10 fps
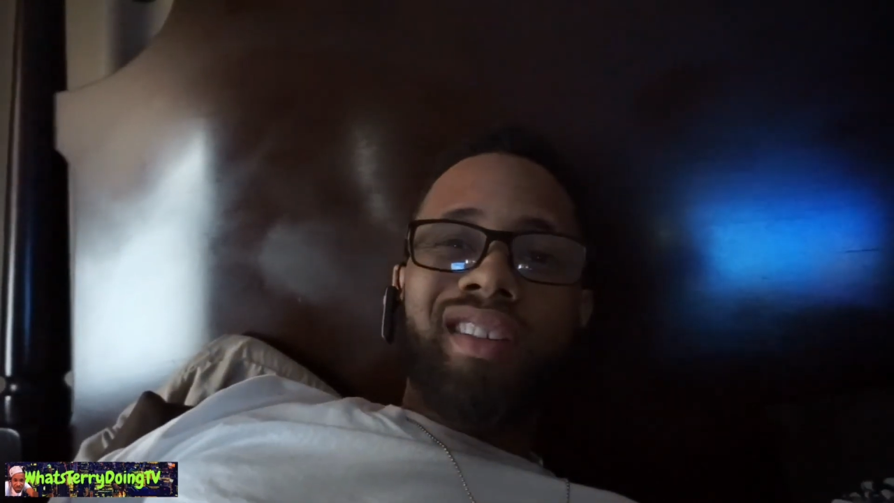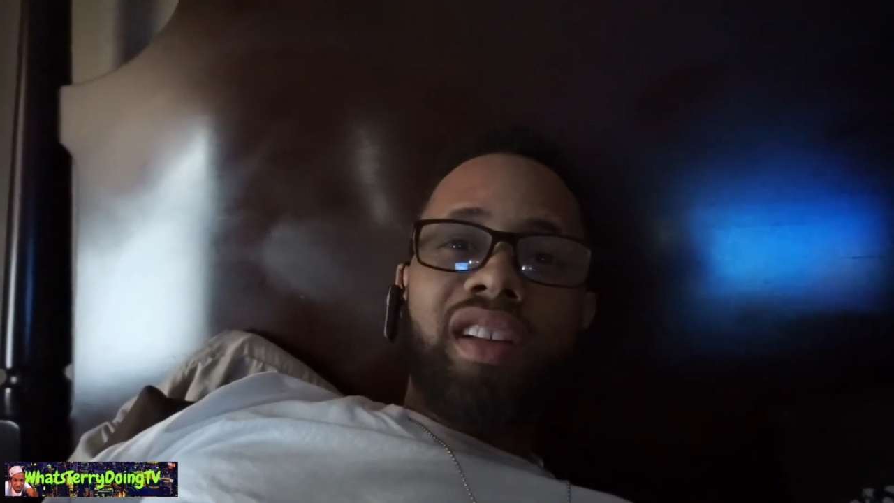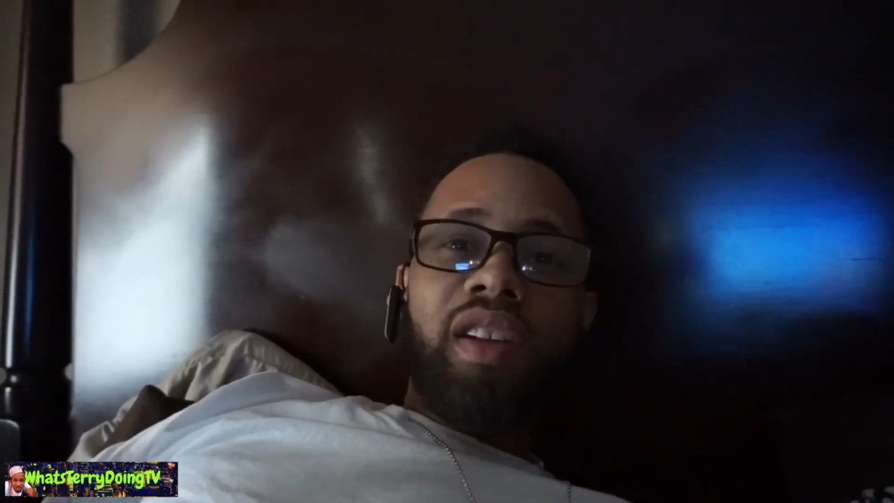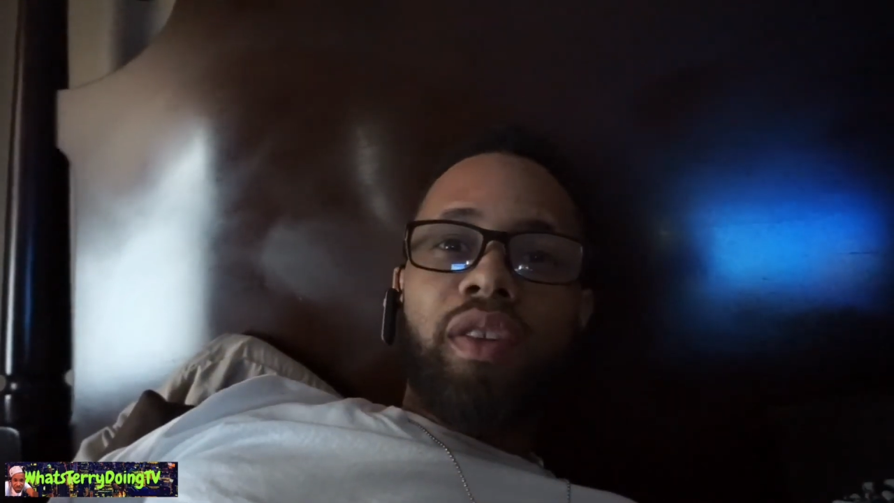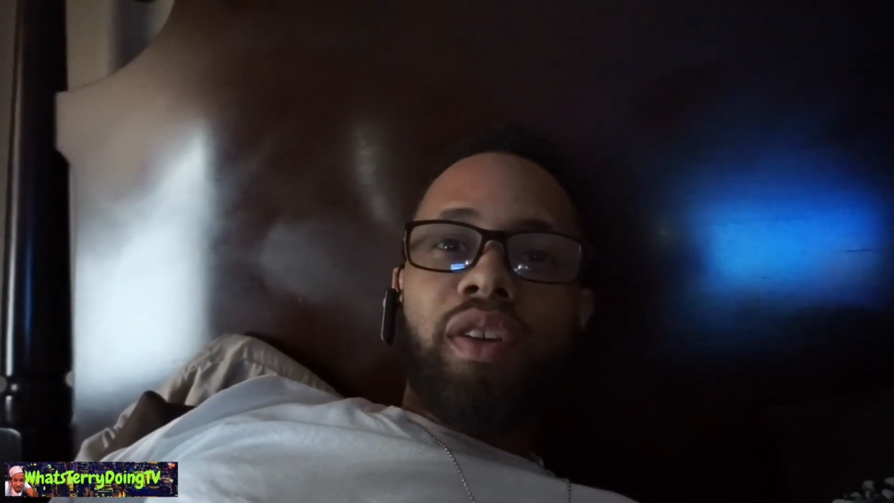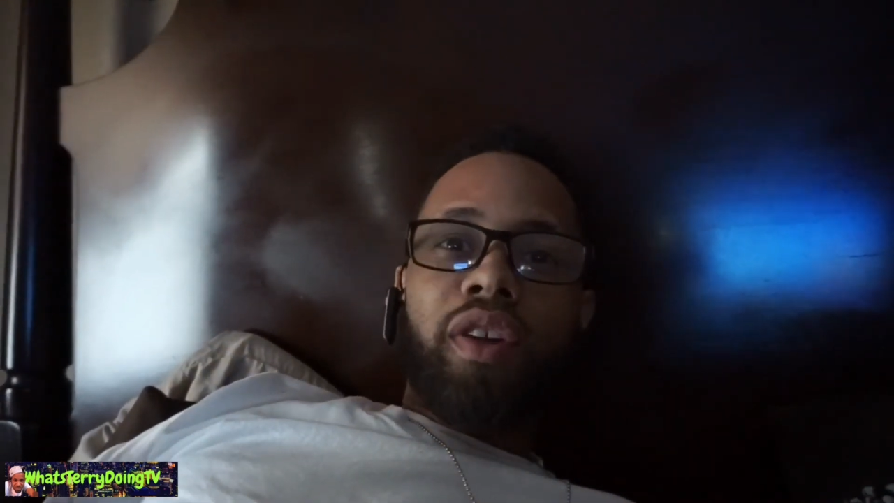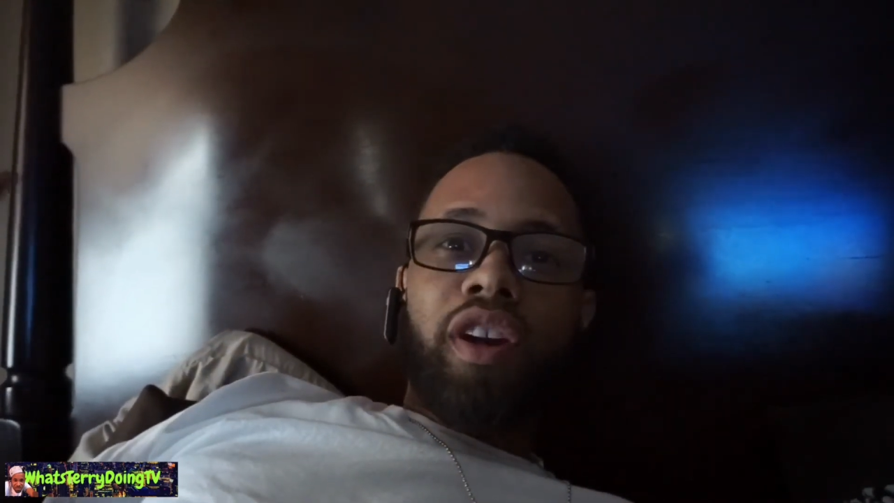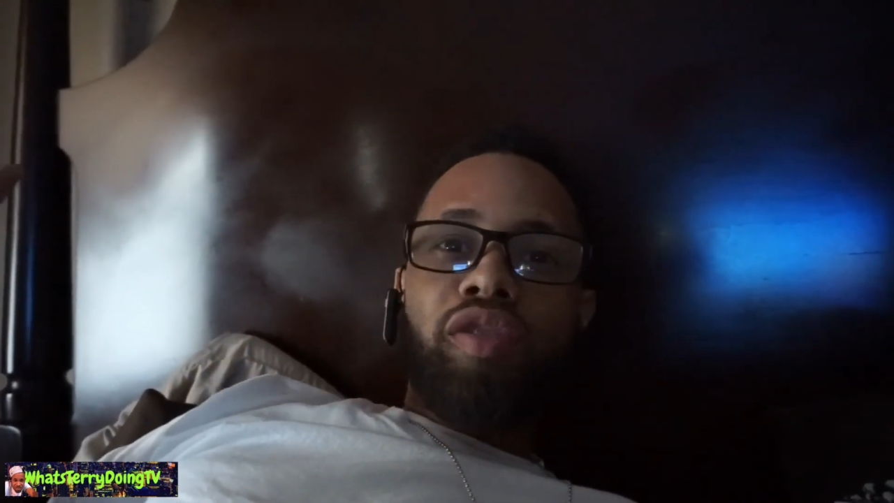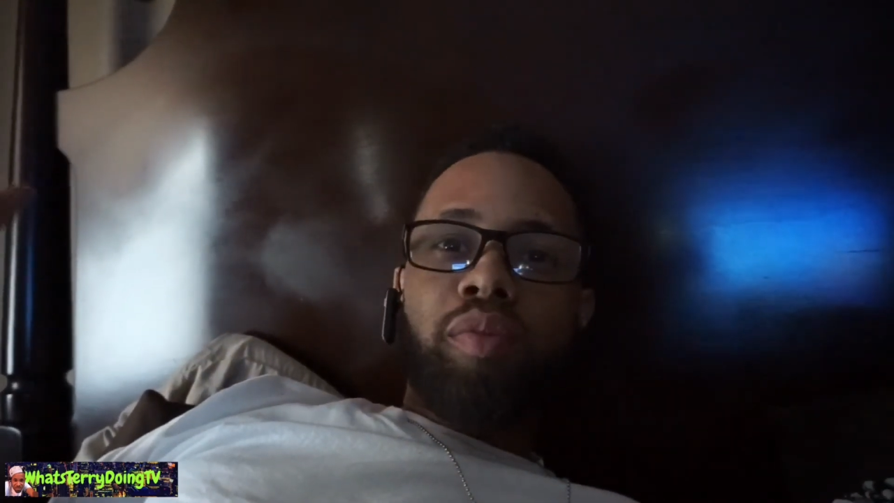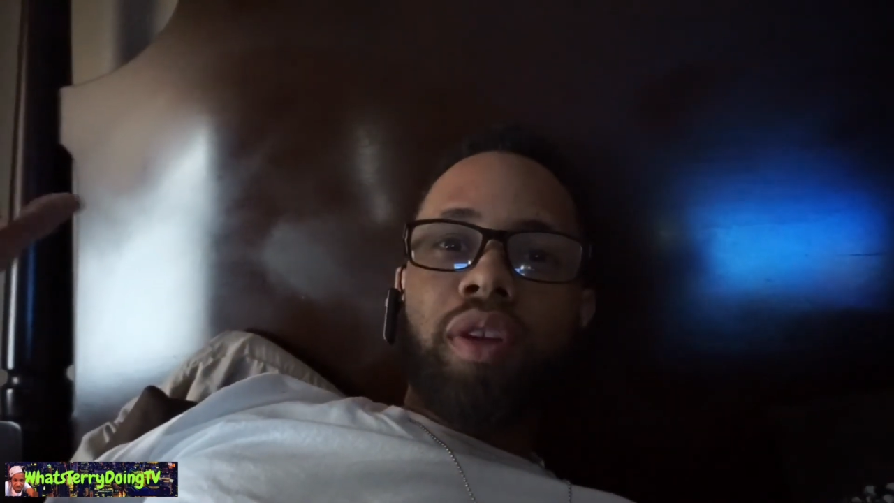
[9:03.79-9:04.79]
living
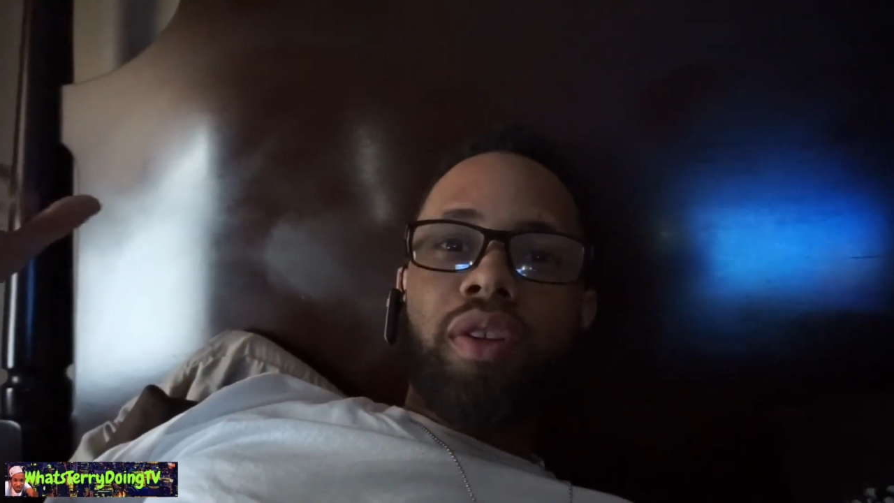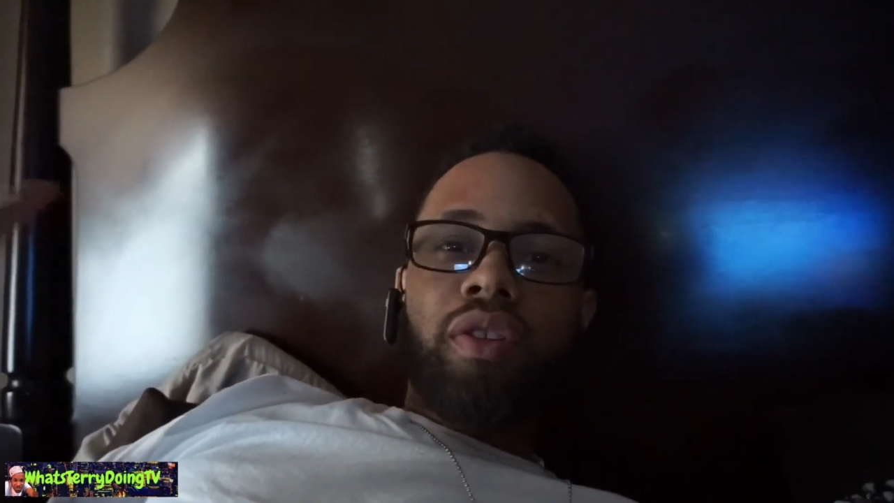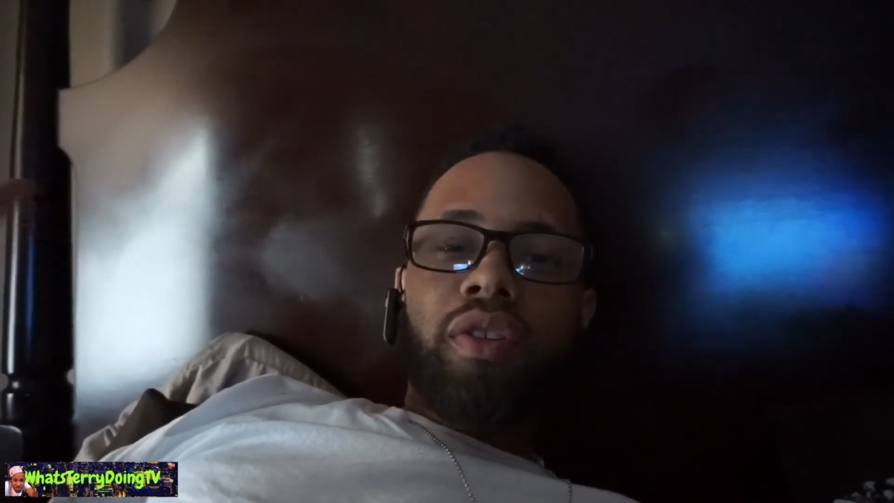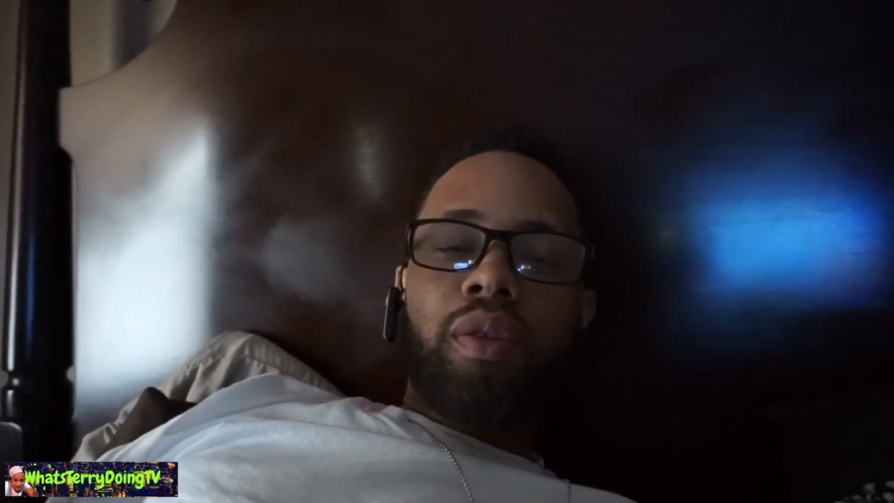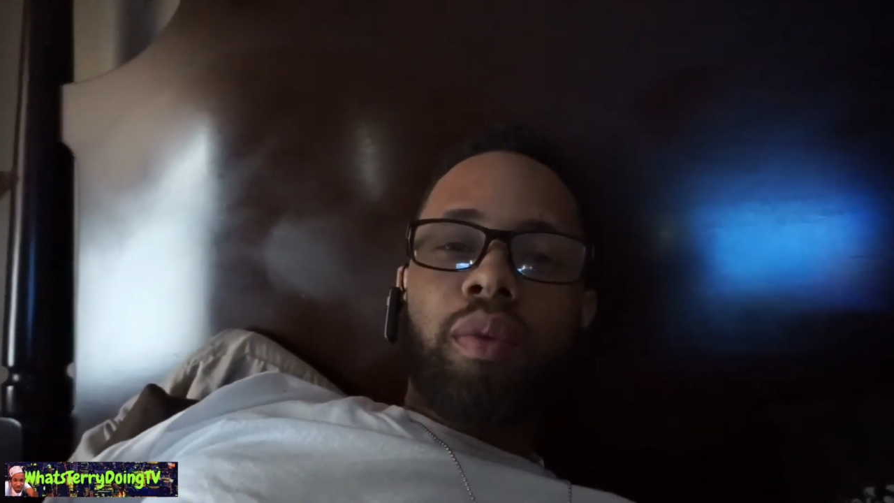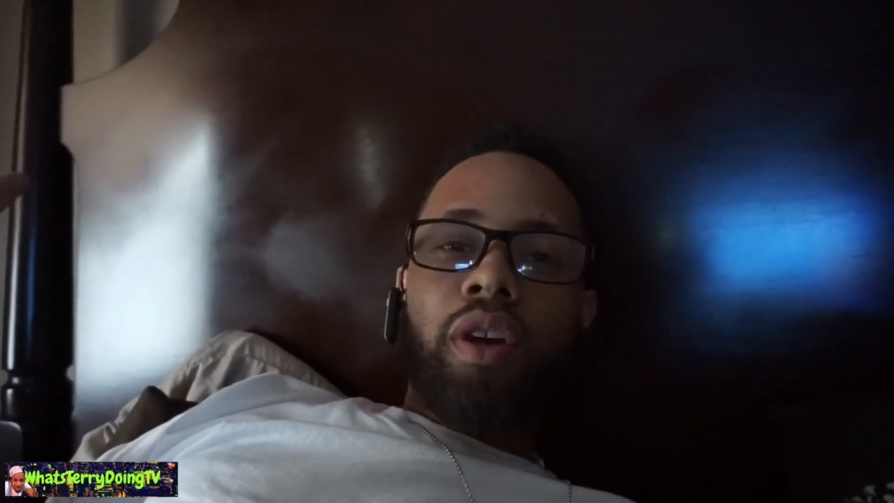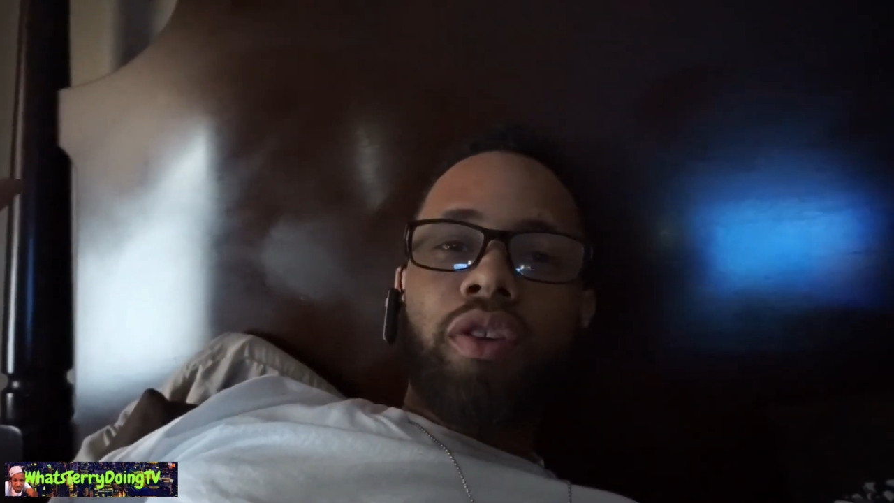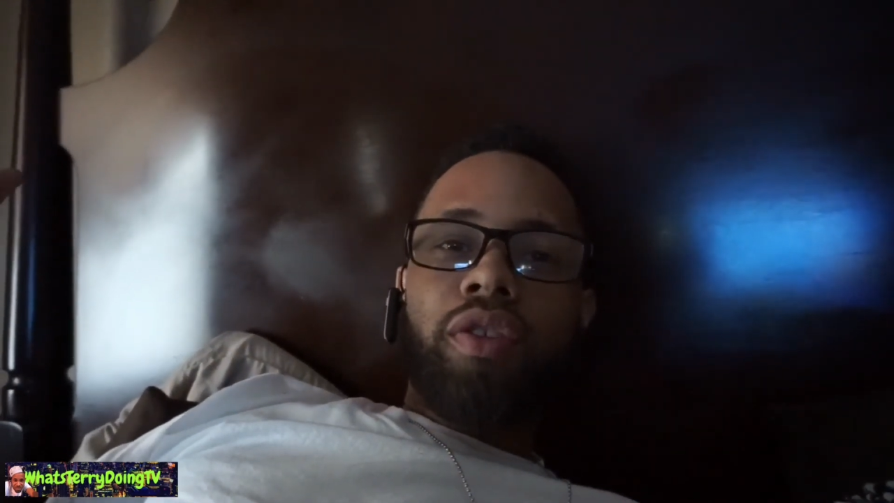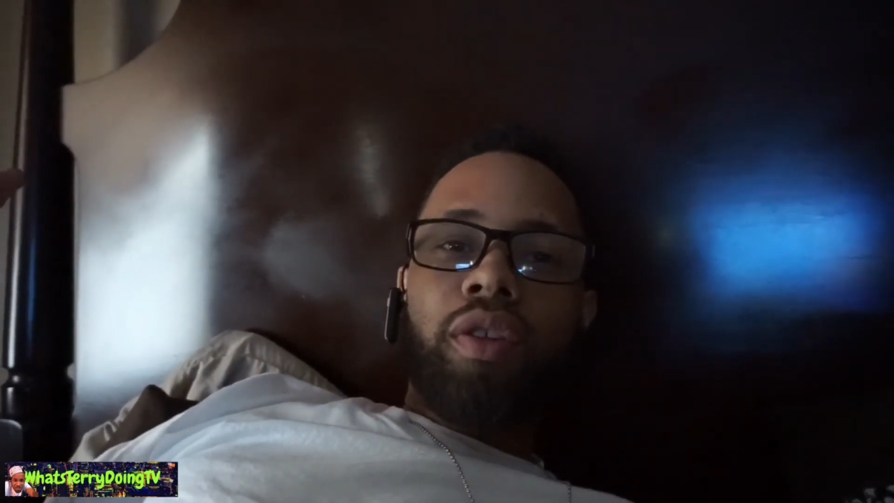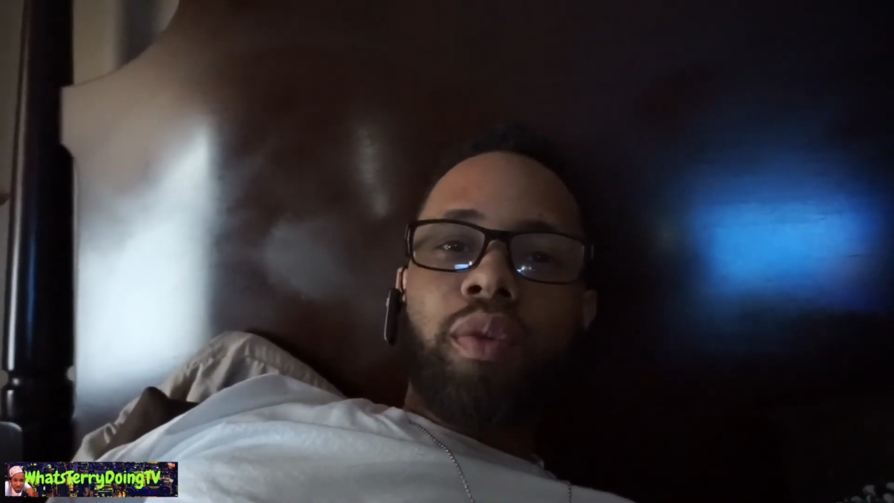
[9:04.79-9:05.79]
arrangement situation